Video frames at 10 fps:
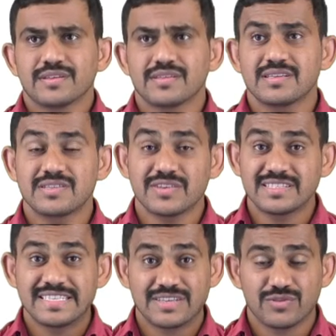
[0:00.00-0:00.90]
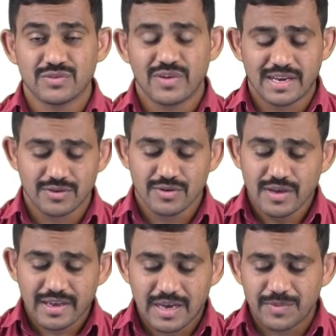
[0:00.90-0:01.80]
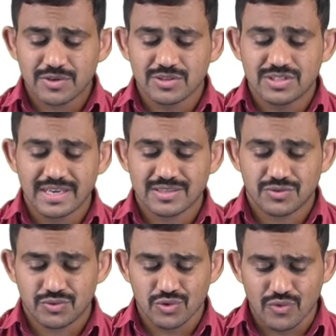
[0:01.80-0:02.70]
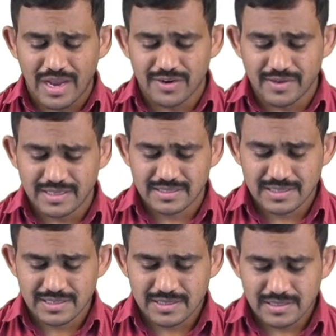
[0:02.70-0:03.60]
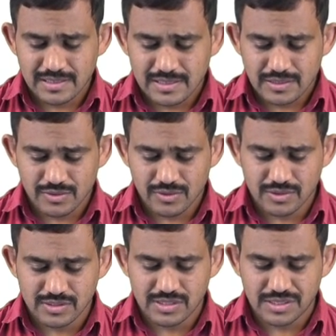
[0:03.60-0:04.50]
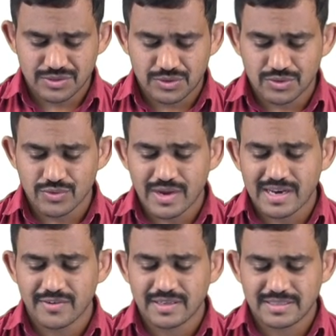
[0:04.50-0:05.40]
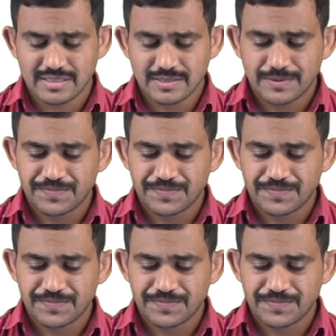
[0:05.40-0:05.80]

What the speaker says: This is your Z1 value. Coming to Z2 value is, so Z2 value is